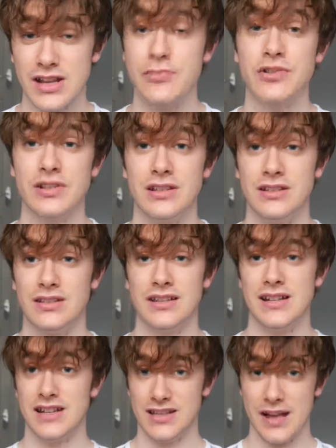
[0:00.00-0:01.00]
I personally think
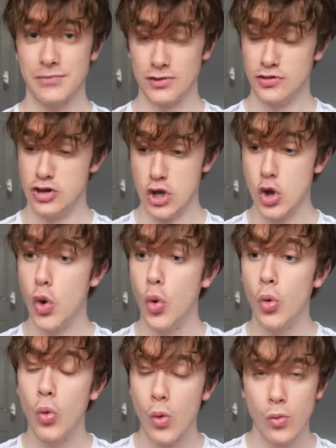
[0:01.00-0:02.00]
that is absolutely
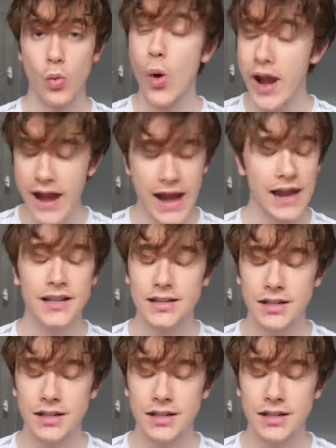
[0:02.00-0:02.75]
no way